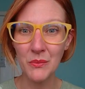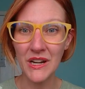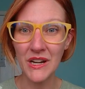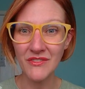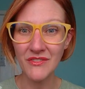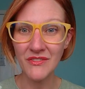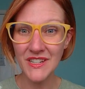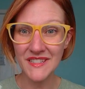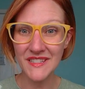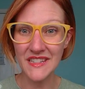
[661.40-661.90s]

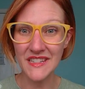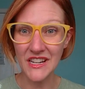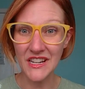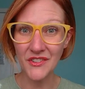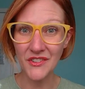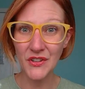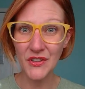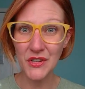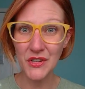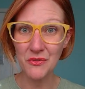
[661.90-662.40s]
whatever is
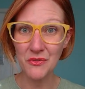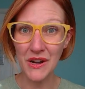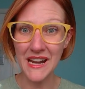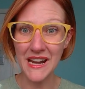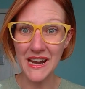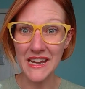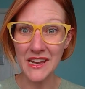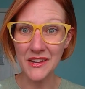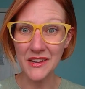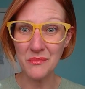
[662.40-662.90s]
there for you
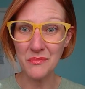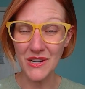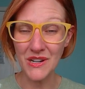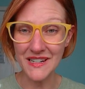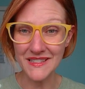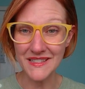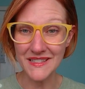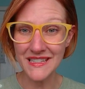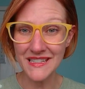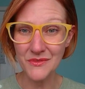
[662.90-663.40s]
right now and
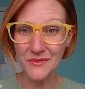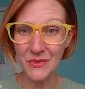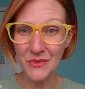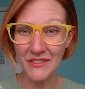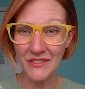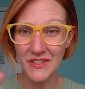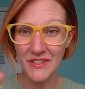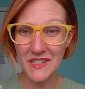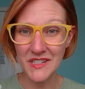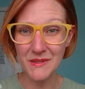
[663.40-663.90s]
present,
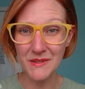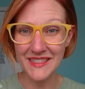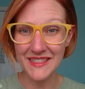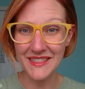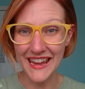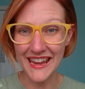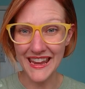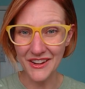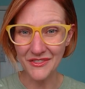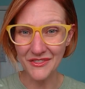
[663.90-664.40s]
whatever's been
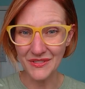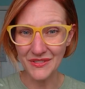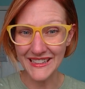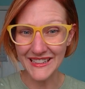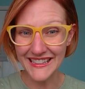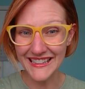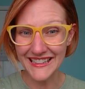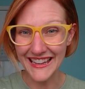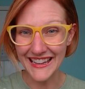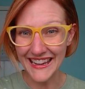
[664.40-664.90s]
like
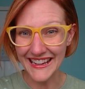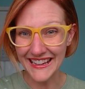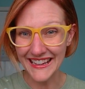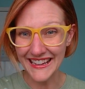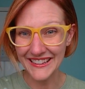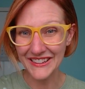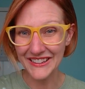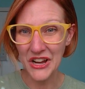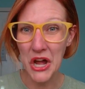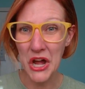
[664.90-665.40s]
really
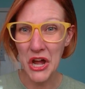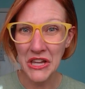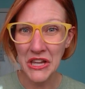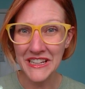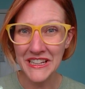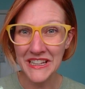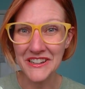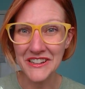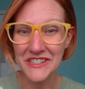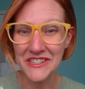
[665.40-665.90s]
like
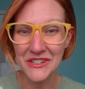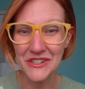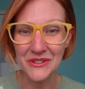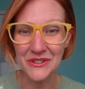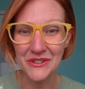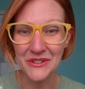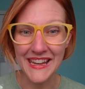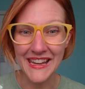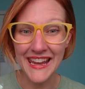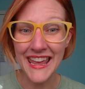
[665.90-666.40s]
calling on
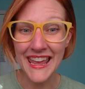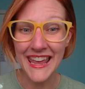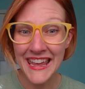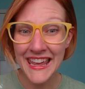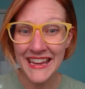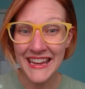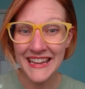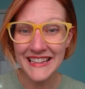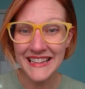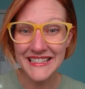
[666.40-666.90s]
you, like,
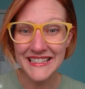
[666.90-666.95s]
hey,